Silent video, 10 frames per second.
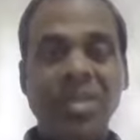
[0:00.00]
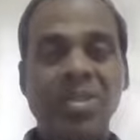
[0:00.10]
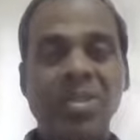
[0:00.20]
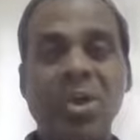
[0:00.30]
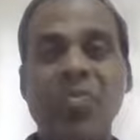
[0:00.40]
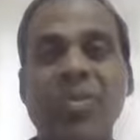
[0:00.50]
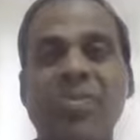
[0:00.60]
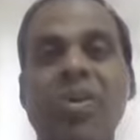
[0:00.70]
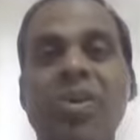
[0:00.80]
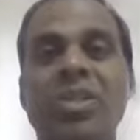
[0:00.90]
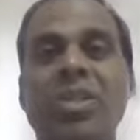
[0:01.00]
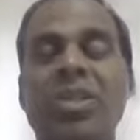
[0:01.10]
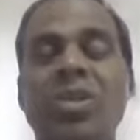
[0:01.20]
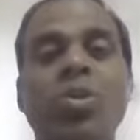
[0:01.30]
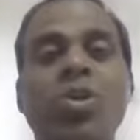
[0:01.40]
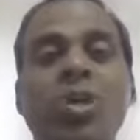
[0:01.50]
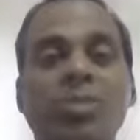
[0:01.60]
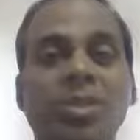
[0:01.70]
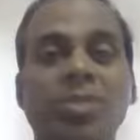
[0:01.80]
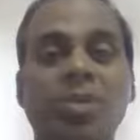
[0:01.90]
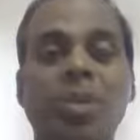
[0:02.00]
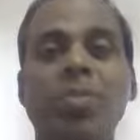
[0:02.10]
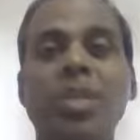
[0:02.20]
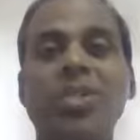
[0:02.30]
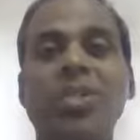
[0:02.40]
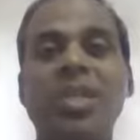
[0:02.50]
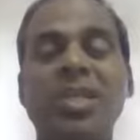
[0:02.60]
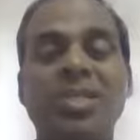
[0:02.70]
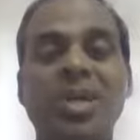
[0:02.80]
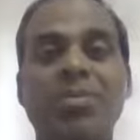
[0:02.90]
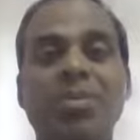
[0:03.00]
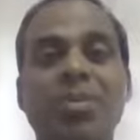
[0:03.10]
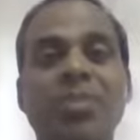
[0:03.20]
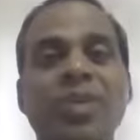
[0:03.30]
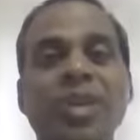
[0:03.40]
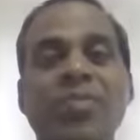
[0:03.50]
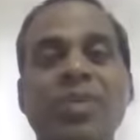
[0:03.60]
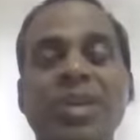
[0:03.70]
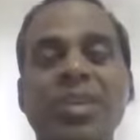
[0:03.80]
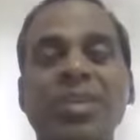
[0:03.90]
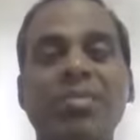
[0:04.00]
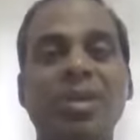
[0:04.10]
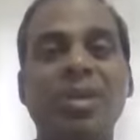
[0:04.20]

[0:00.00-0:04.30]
So now we've got two terms, population and sample. So we'll define them.